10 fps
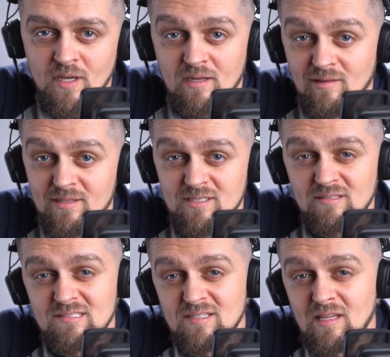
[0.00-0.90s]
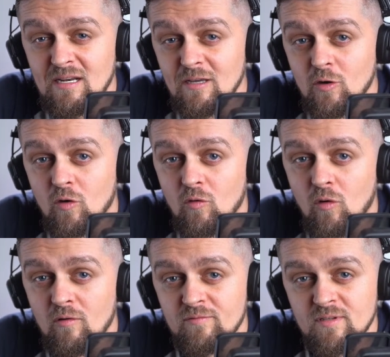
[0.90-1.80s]
Atlassian is letting
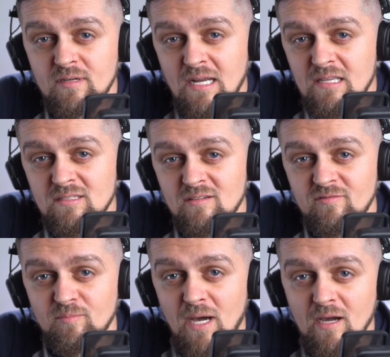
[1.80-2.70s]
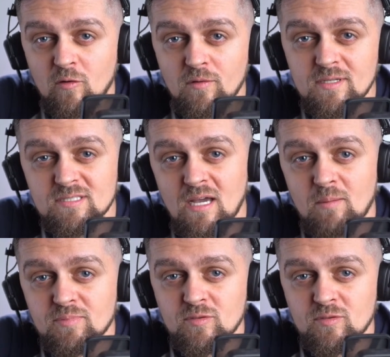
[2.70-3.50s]
go of the native macOS app